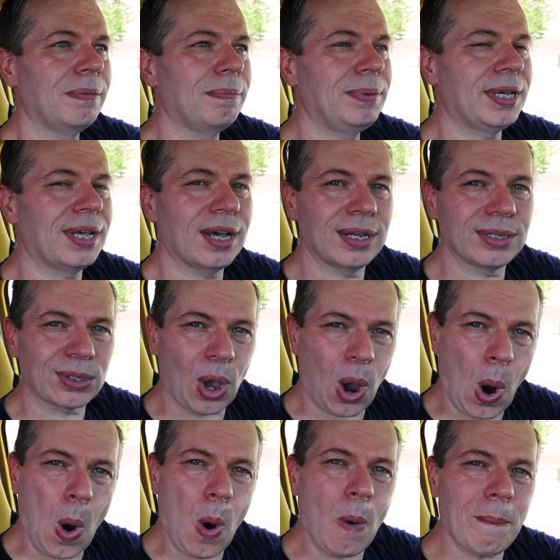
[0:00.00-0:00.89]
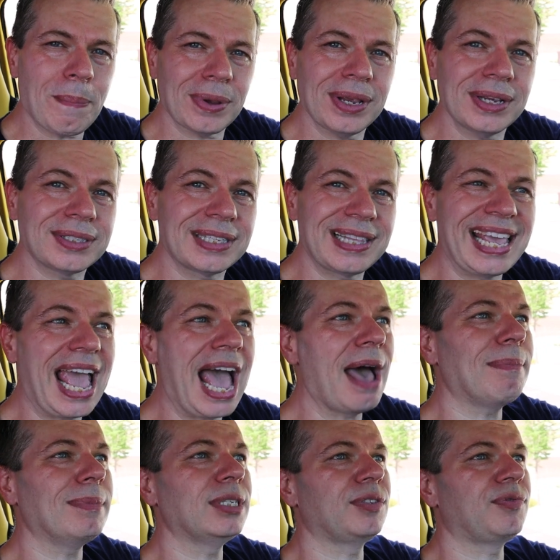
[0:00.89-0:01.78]
because hope is the
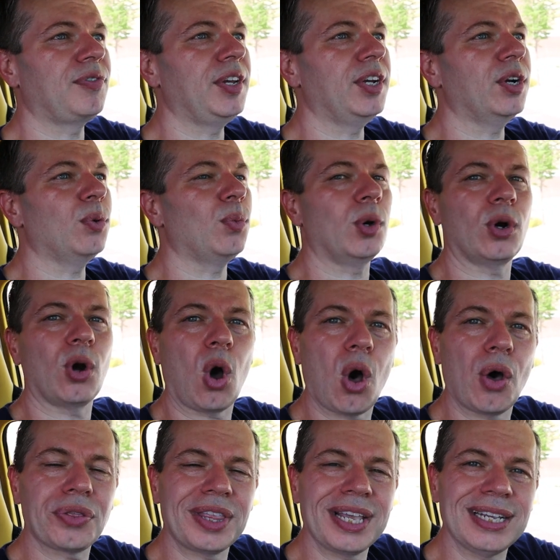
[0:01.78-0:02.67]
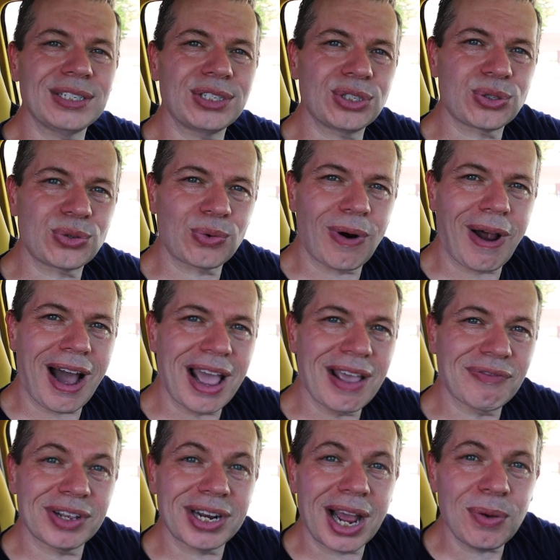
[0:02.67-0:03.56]
atmosphere where all things
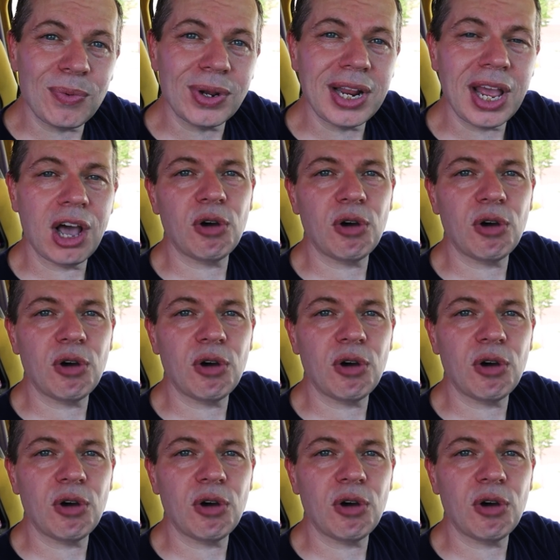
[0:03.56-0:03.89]
thrive. And I want to